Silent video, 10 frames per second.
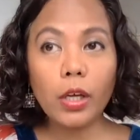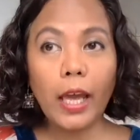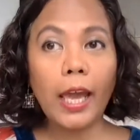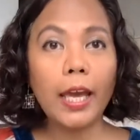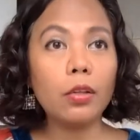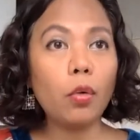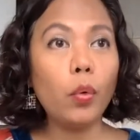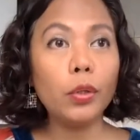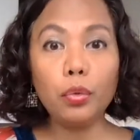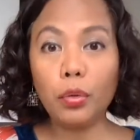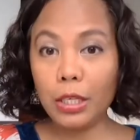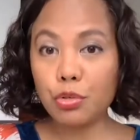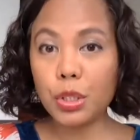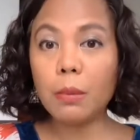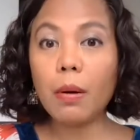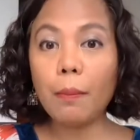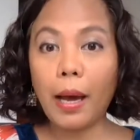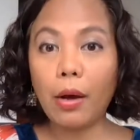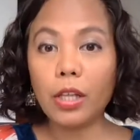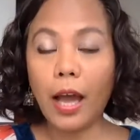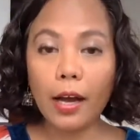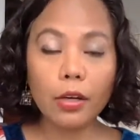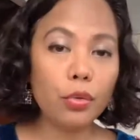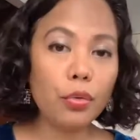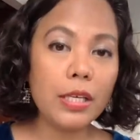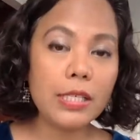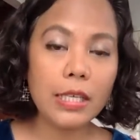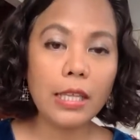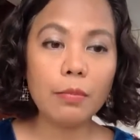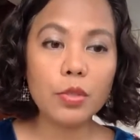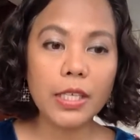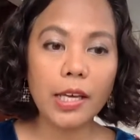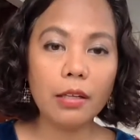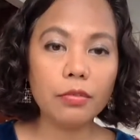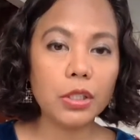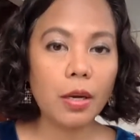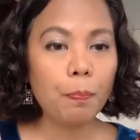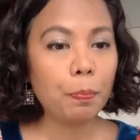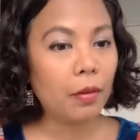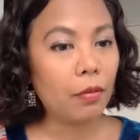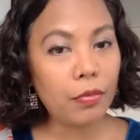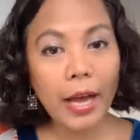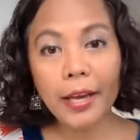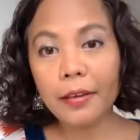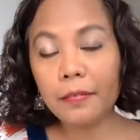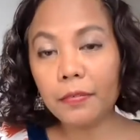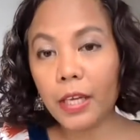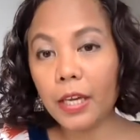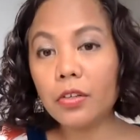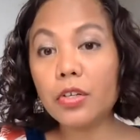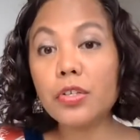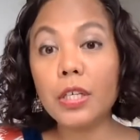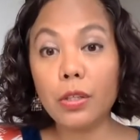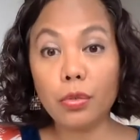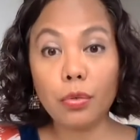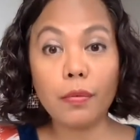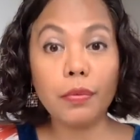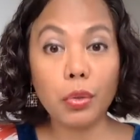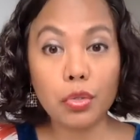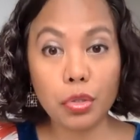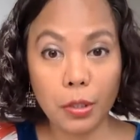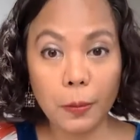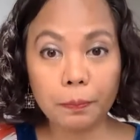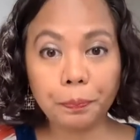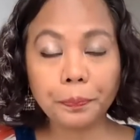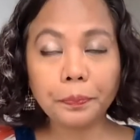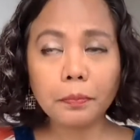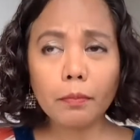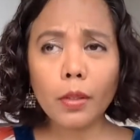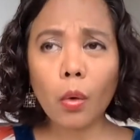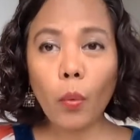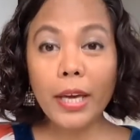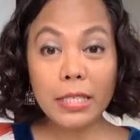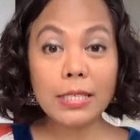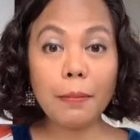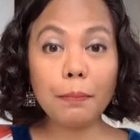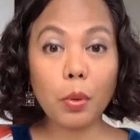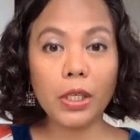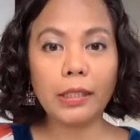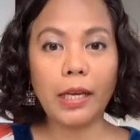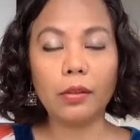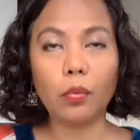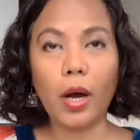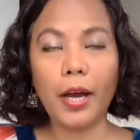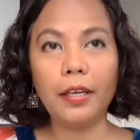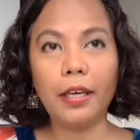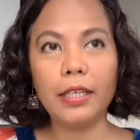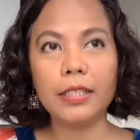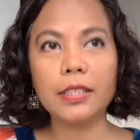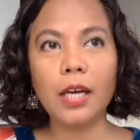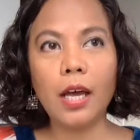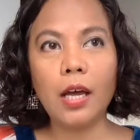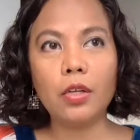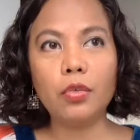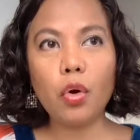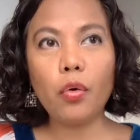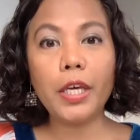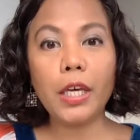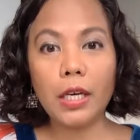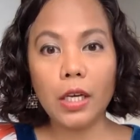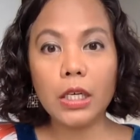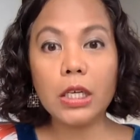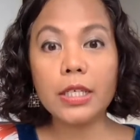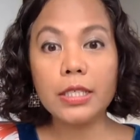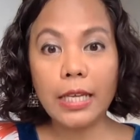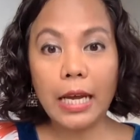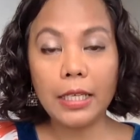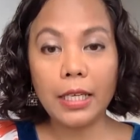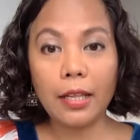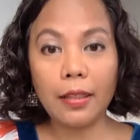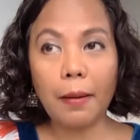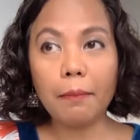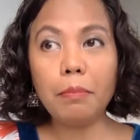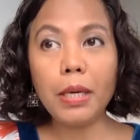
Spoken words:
And what do they dream about? How do they see themselves 5-10 years into the future? Why is this important? Why is knowing and understanding them?